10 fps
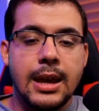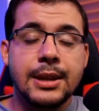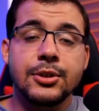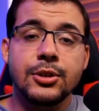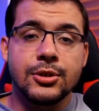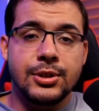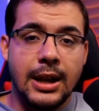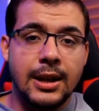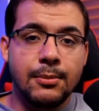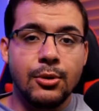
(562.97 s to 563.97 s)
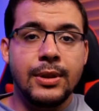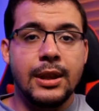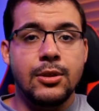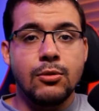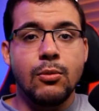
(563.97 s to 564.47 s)
It's understandable that
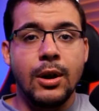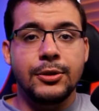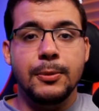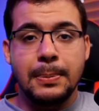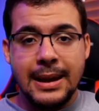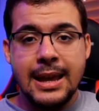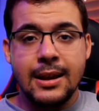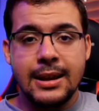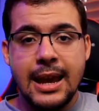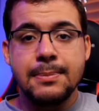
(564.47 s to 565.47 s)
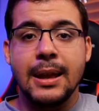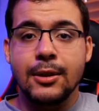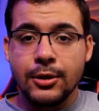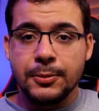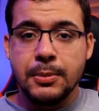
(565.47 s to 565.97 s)
you want to play a game that
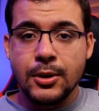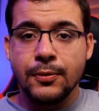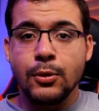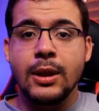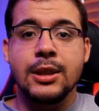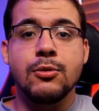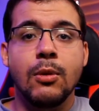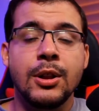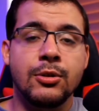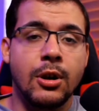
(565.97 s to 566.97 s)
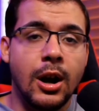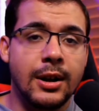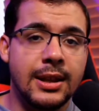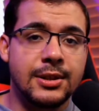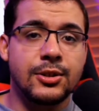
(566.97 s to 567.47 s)
looks beautiful and you want your
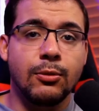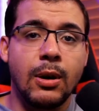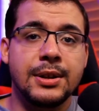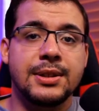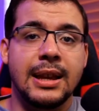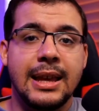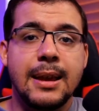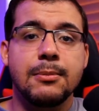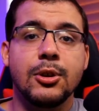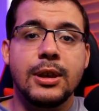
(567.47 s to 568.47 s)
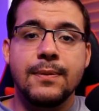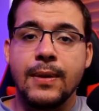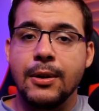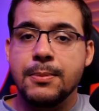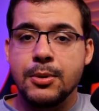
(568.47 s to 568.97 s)
audience to watch that game looking
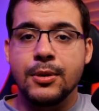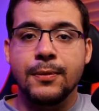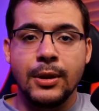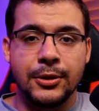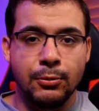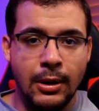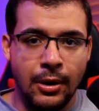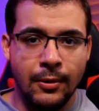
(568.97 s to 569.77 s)
very beautiful as well.